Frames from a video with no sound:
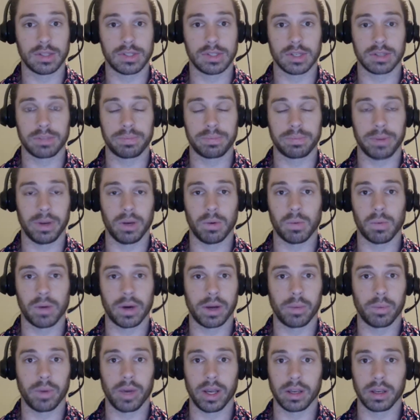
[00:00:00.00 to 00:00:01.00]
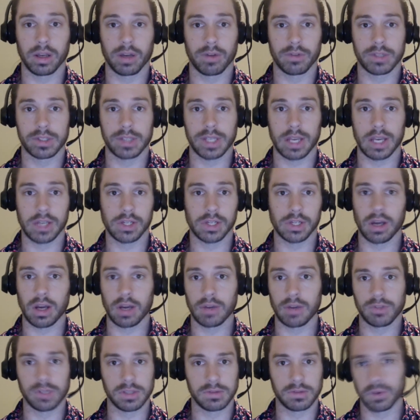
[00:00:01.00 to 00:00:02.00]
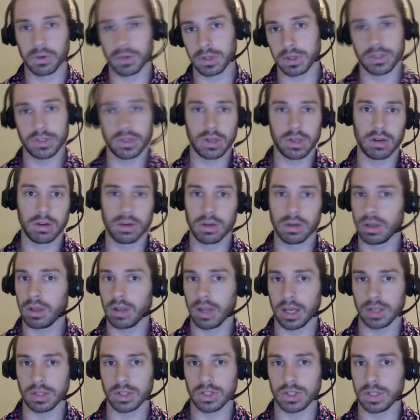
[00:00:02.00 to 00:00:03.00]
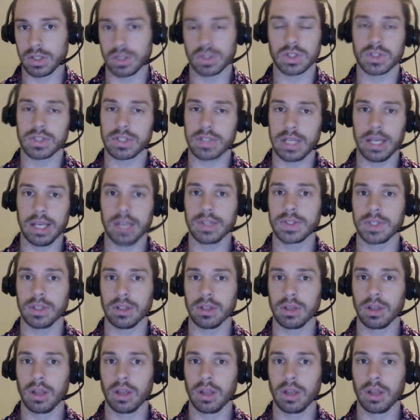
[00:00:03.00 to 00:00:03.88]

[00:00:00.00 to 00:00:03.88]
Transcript: just been a one-way conversation. I've just voice noted and she's just texted.